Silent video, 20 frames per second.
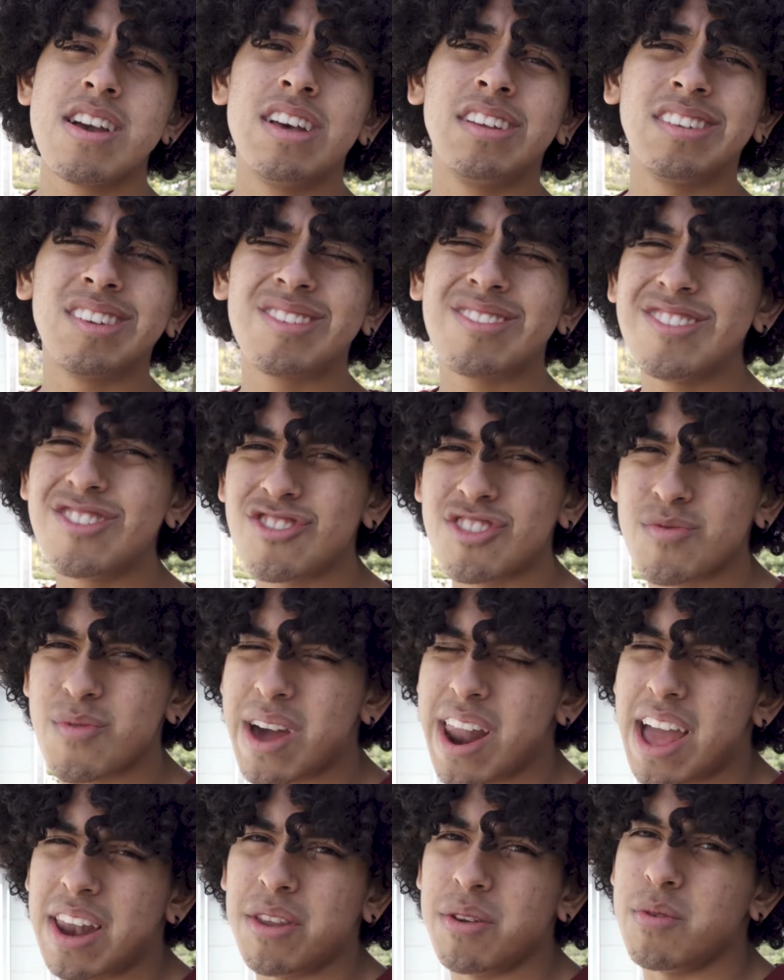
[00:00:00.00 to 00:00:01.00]
It's just usually
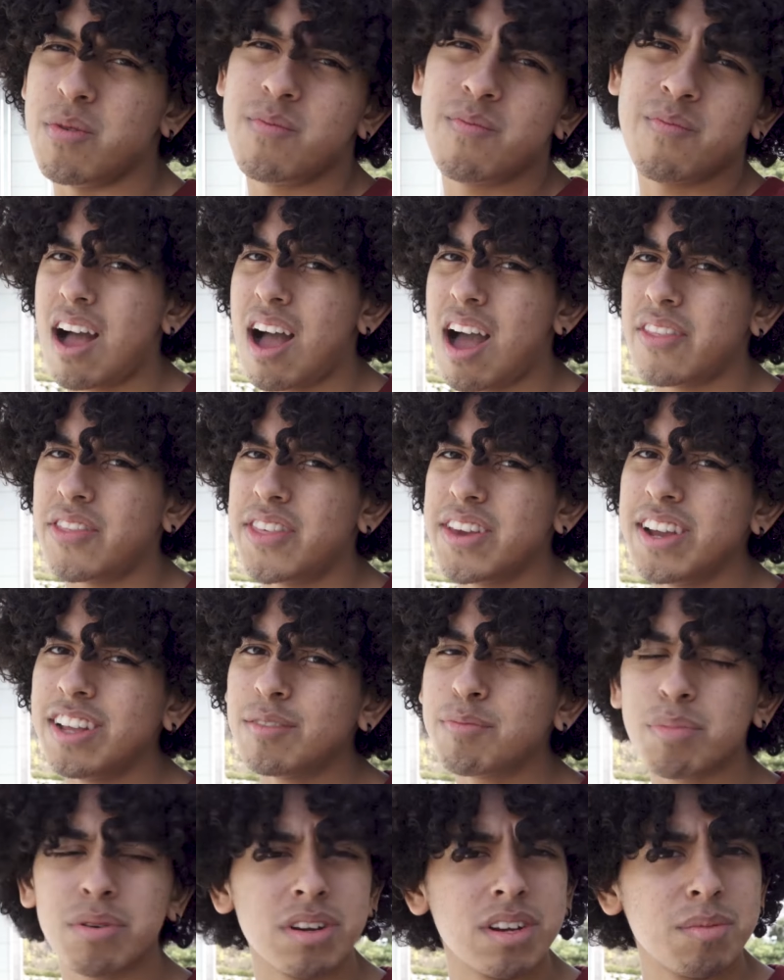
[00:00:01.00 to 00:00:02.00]
what I do. I think
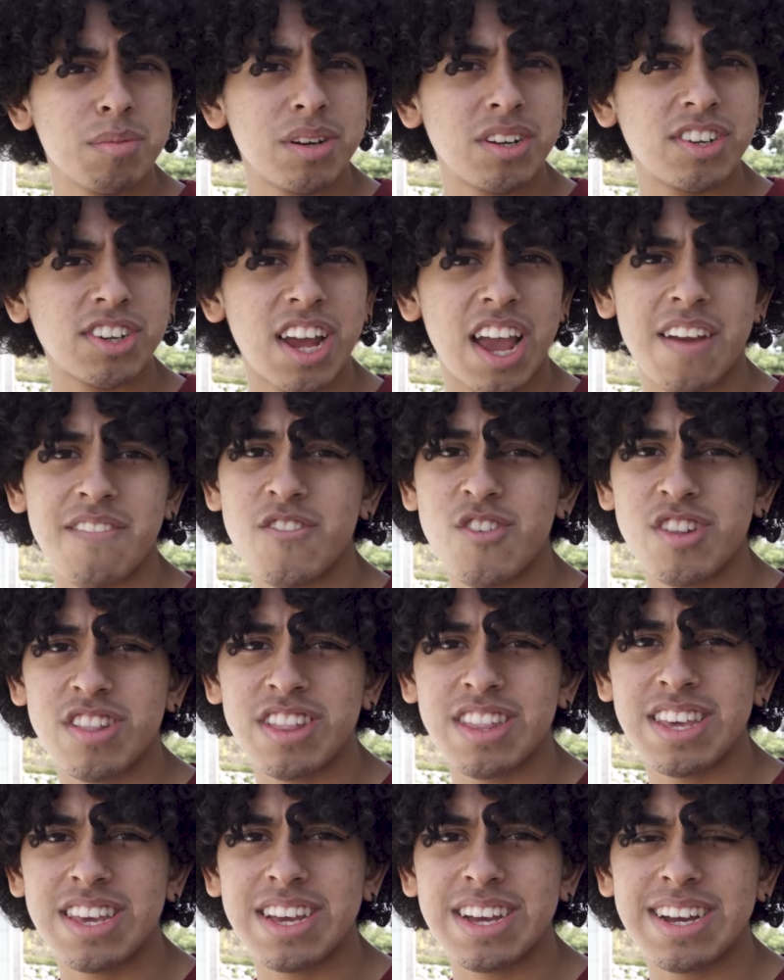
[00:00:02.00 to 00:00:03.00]
that's pretty much
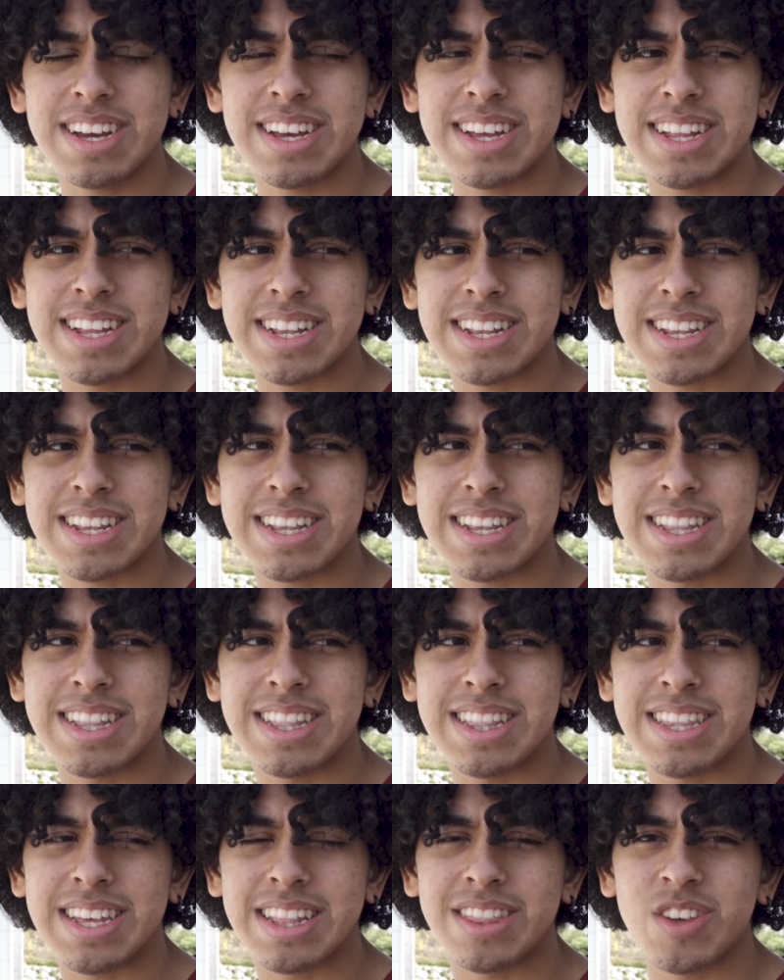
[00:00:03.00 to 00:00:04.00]
everything
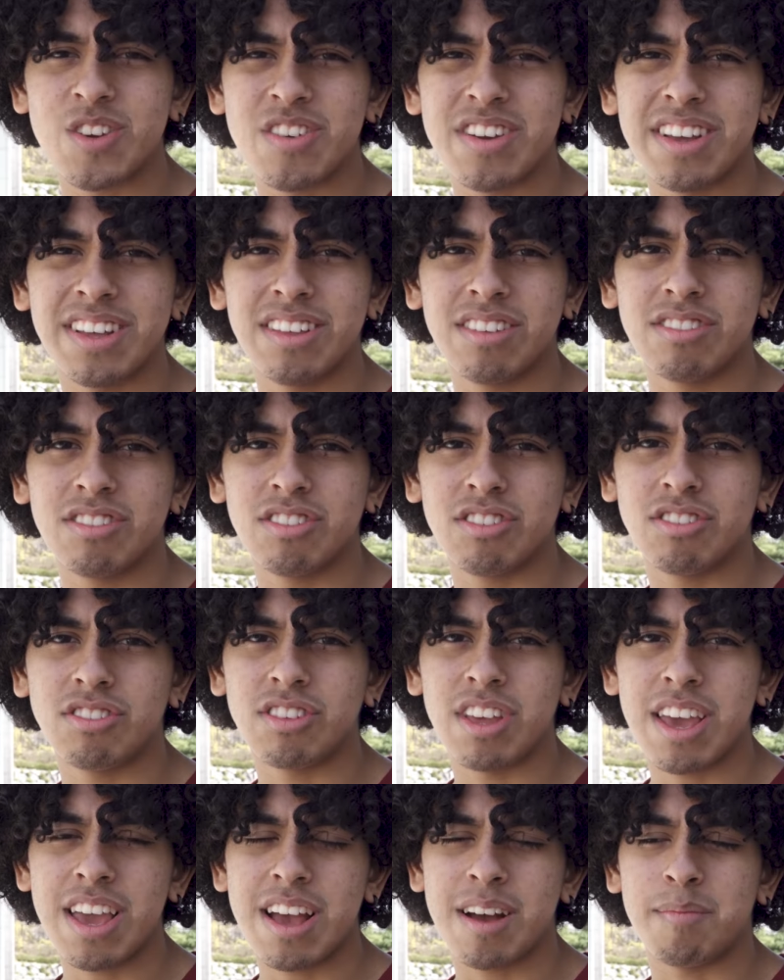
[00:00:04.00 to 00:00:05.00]
that there is to
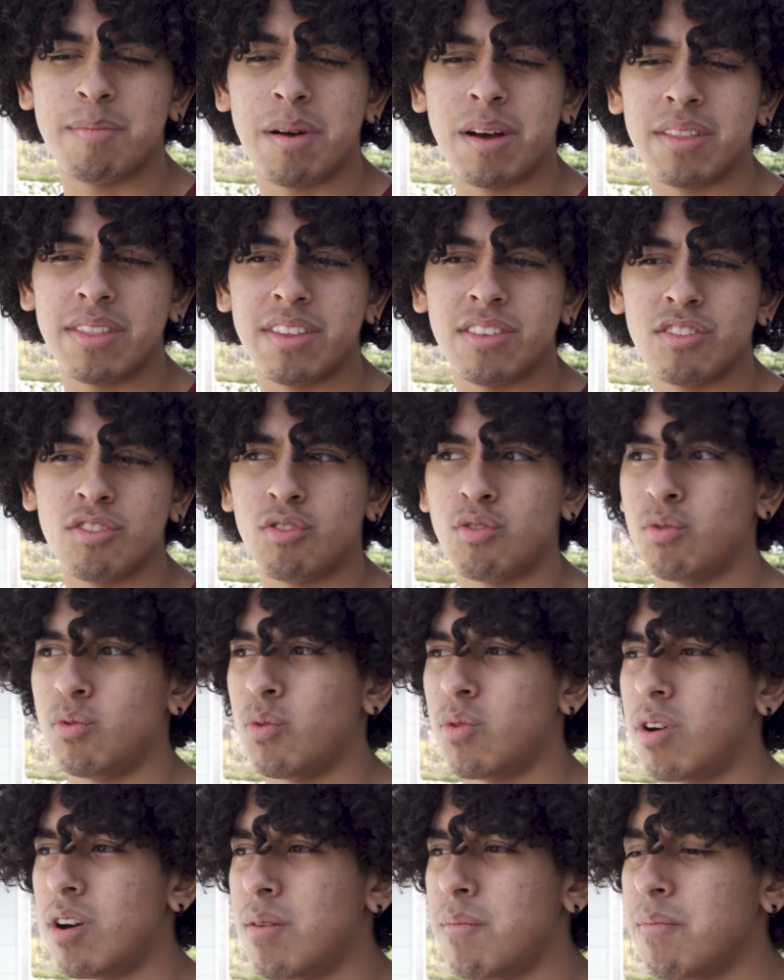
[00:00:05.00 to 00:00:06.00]
say about this
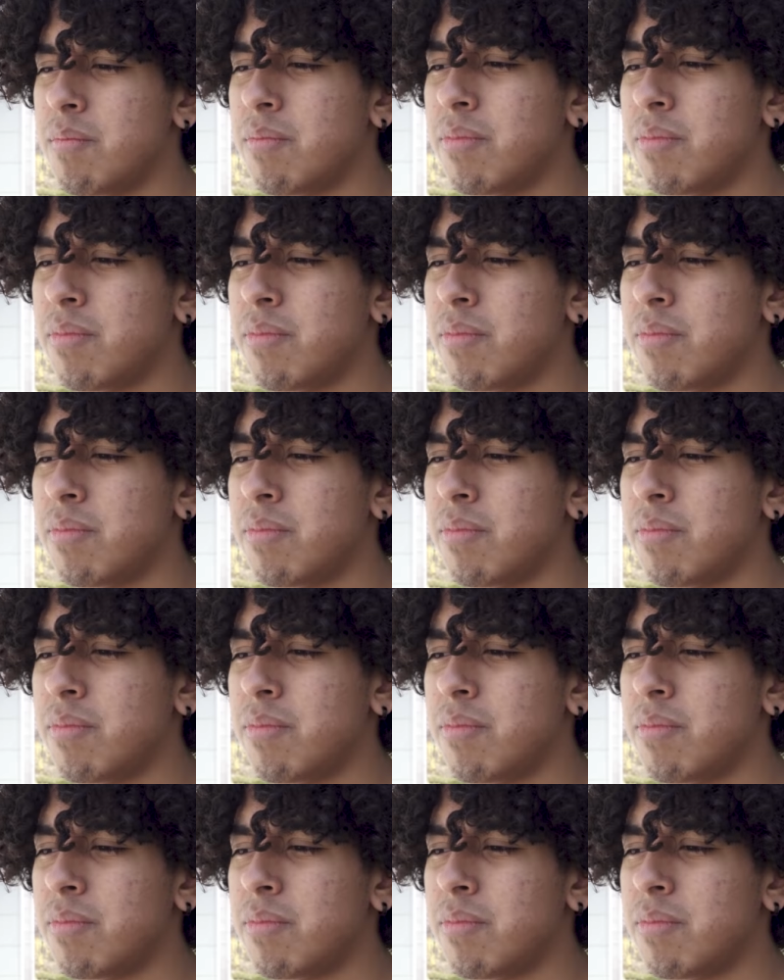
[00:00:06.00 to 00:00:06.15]
dorm.